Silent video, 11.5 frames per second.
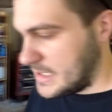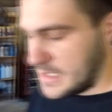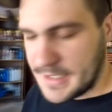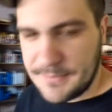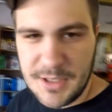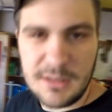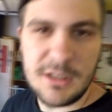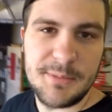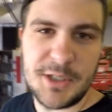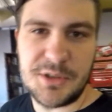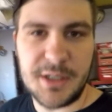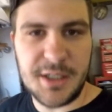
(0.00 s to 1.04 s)
it can be a little
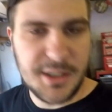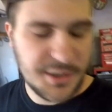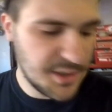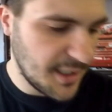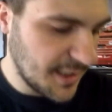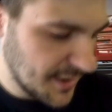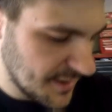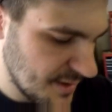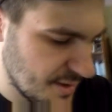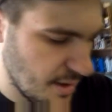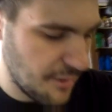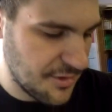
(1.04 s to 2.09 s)
bit tricky trying to get
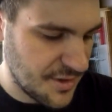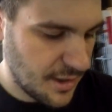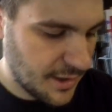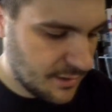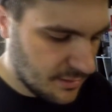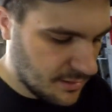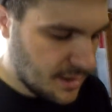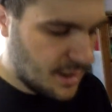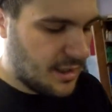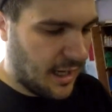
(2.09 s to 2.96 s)
these cars to idle.